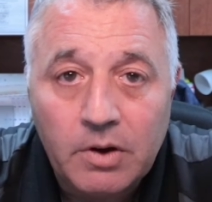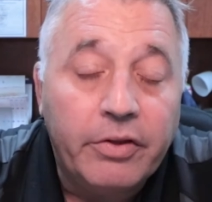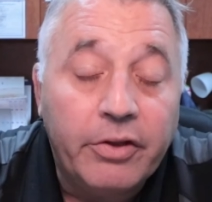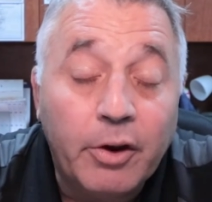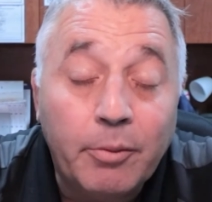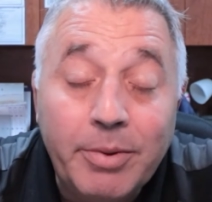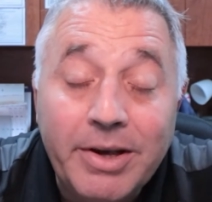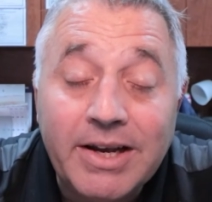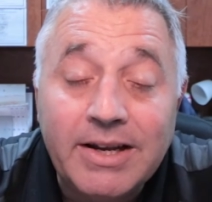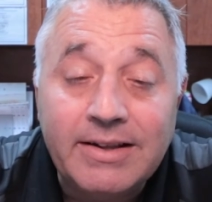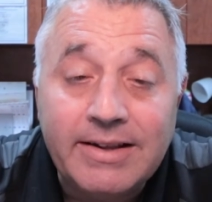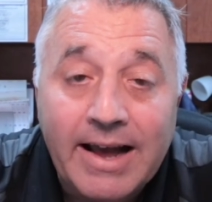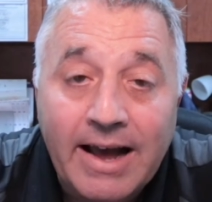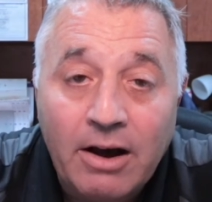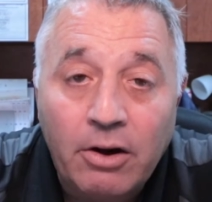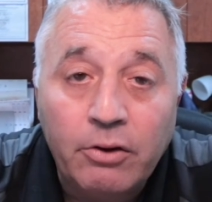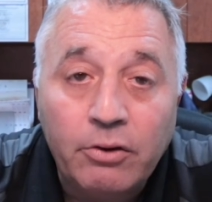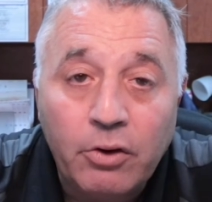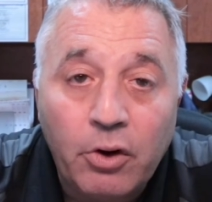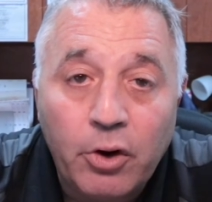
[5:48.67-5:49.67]
there'll be a
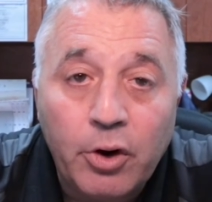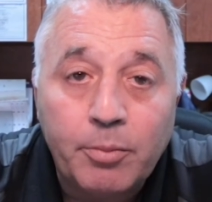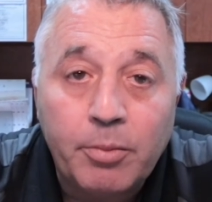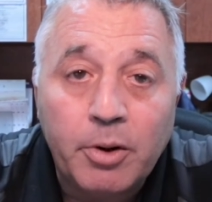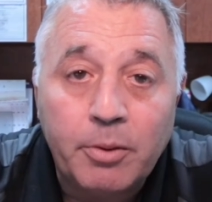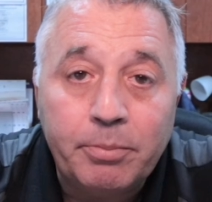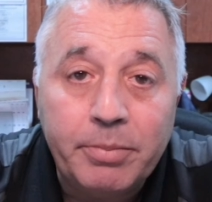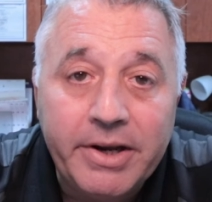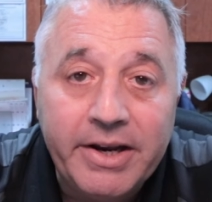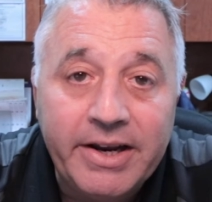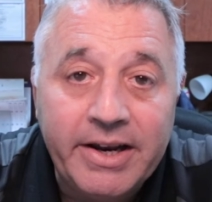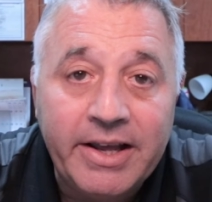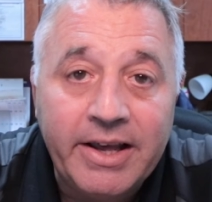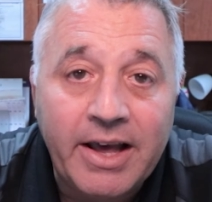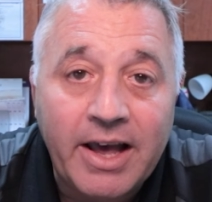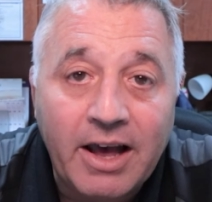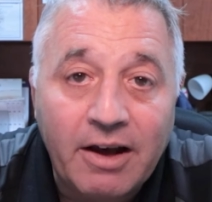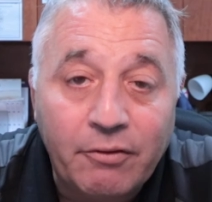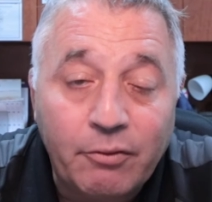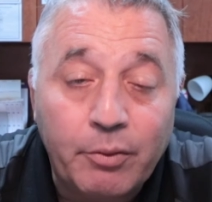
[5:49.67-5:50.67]
downloadable
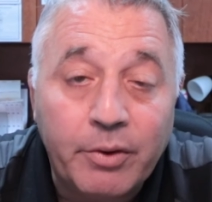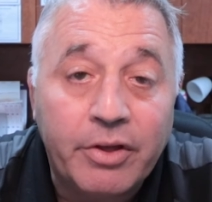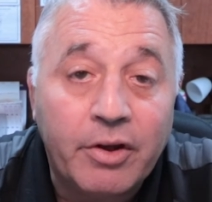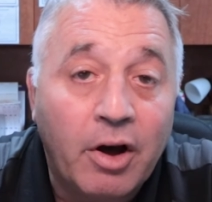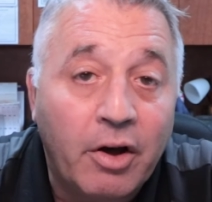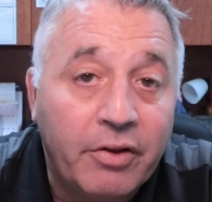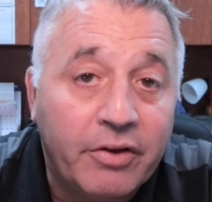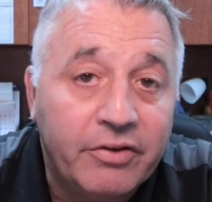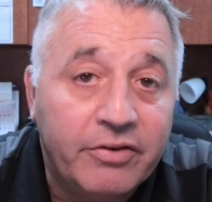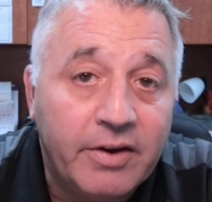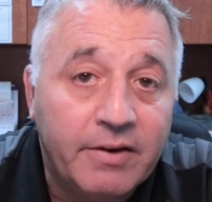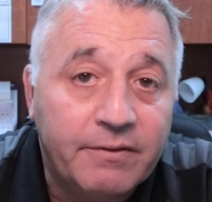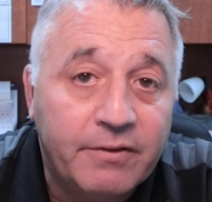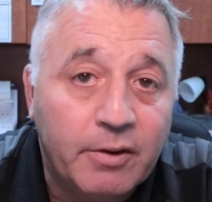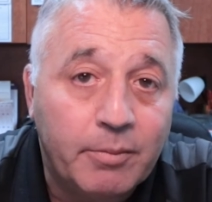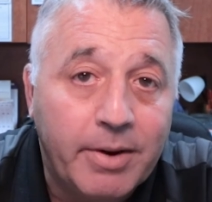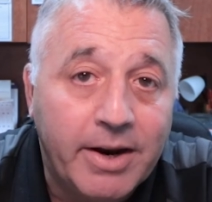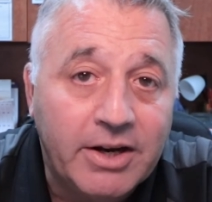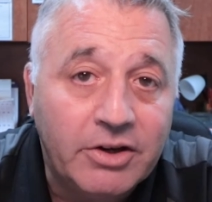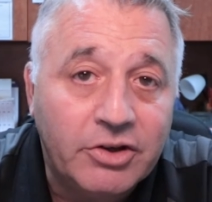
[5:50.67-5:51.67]
PDF with all this
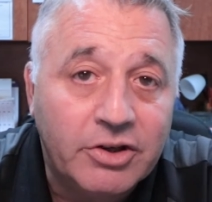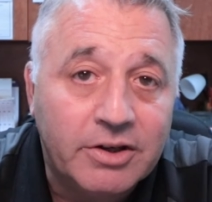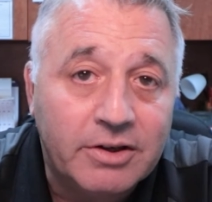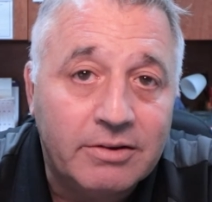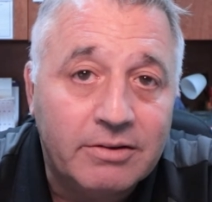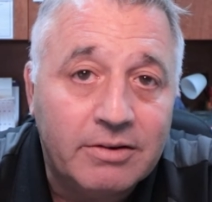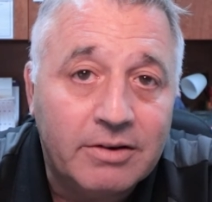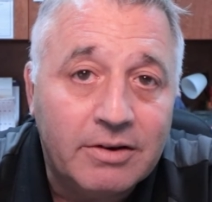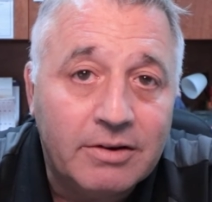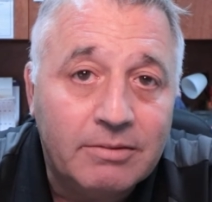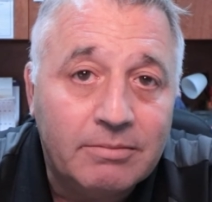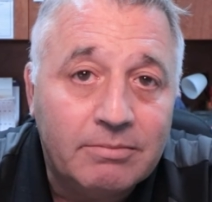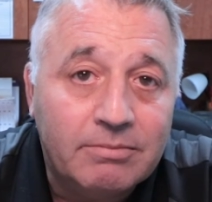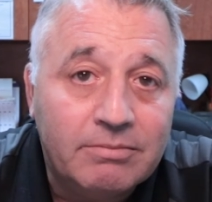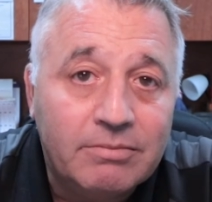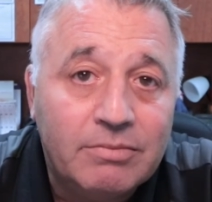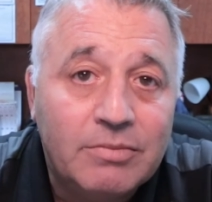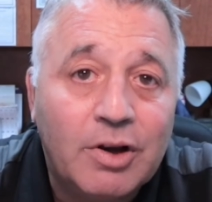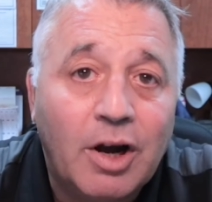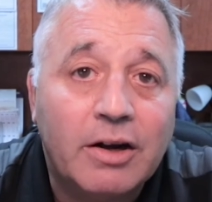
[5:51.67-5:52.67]
information.
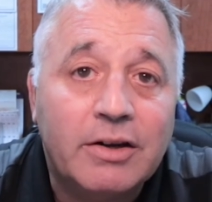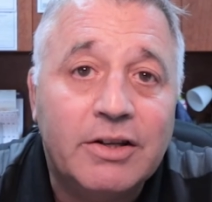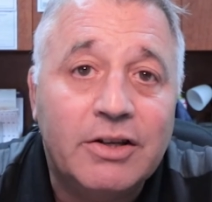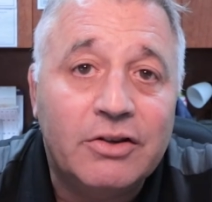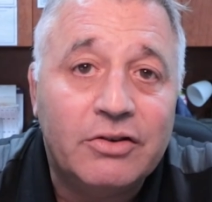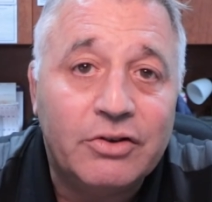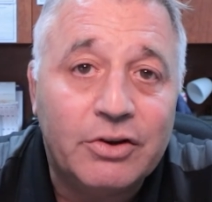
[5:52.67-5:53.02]
Talk to you